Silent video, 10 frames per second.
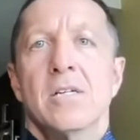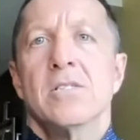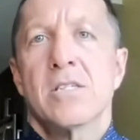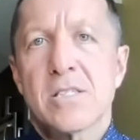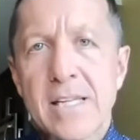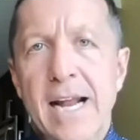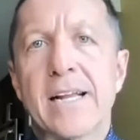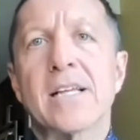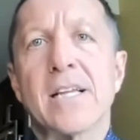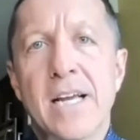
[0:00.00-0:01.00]

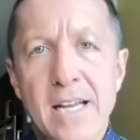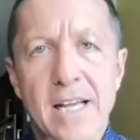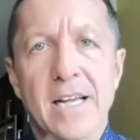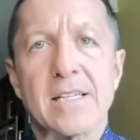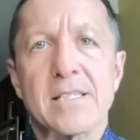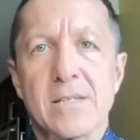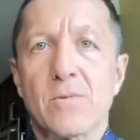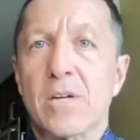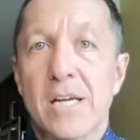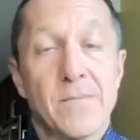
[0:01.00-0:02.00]
sustaining the innings,
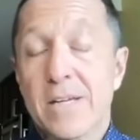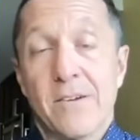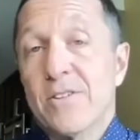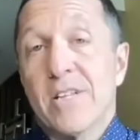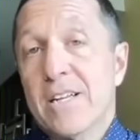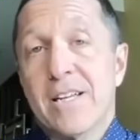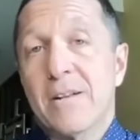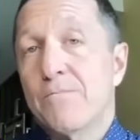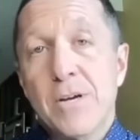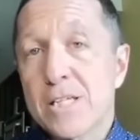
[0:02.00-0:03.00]
given that he
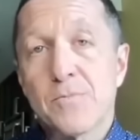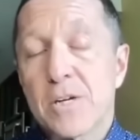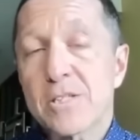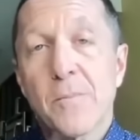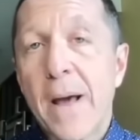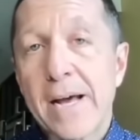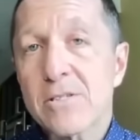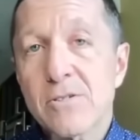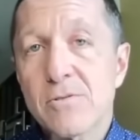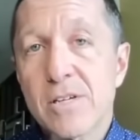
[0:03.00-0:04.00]
didn't pitch much the
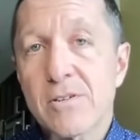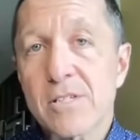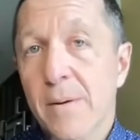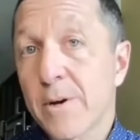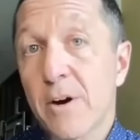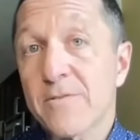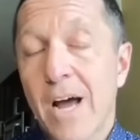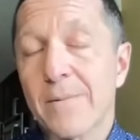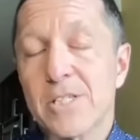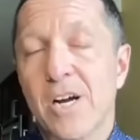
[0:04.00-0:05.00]
past 2 years coming off
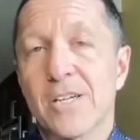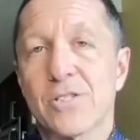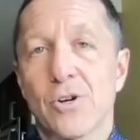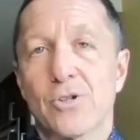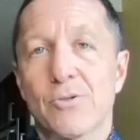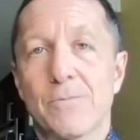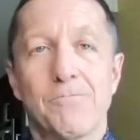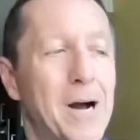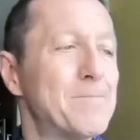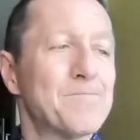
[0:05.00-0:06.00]
Tommy John surgery.
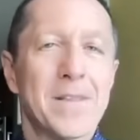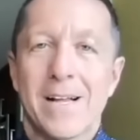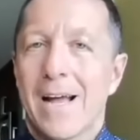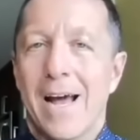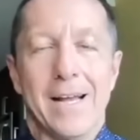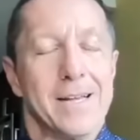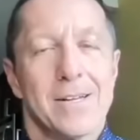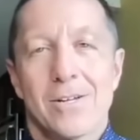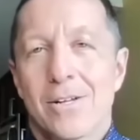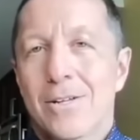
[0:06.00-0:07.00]
But, hey,
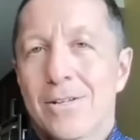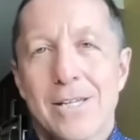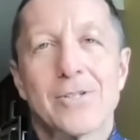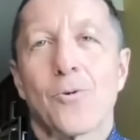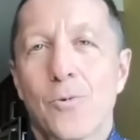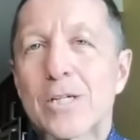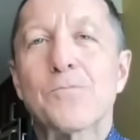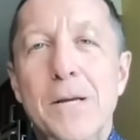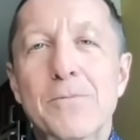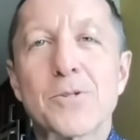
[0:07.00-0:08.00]
these are rich
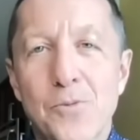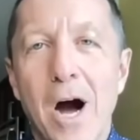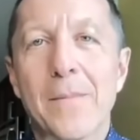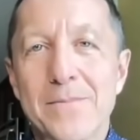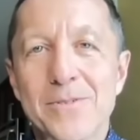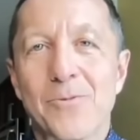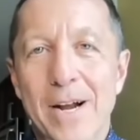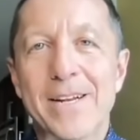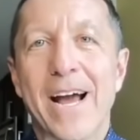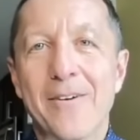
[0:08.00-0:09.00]
people's problems
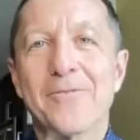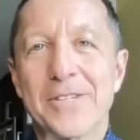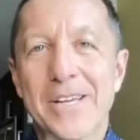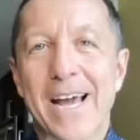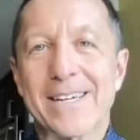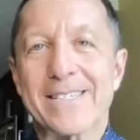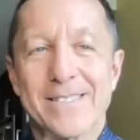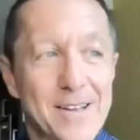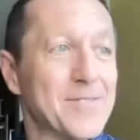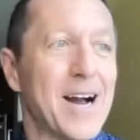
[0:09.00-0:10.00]
right now for the Yankees.
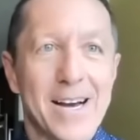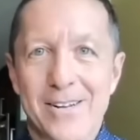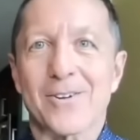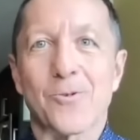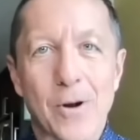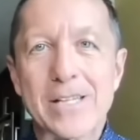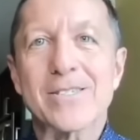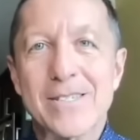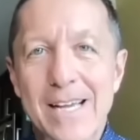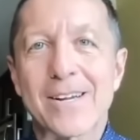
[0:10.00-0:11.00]
They've got a great
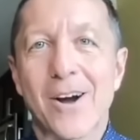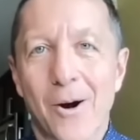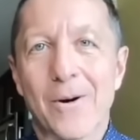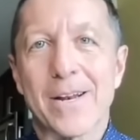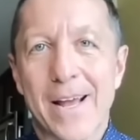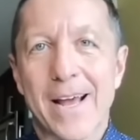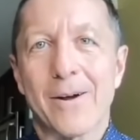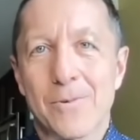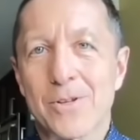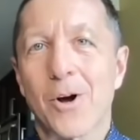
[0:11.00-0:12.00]
thing exactly going,
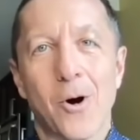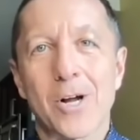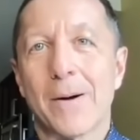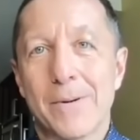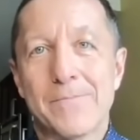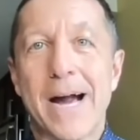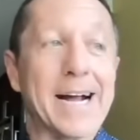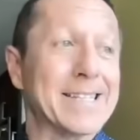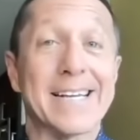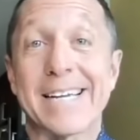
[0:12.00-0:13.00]
and with Cole coming
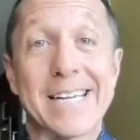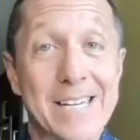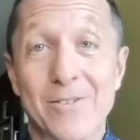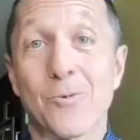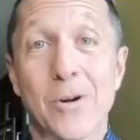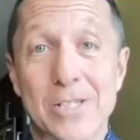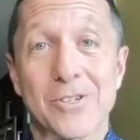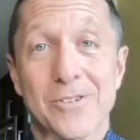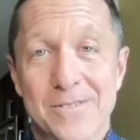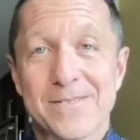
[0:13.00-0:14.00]
back, they get even richer.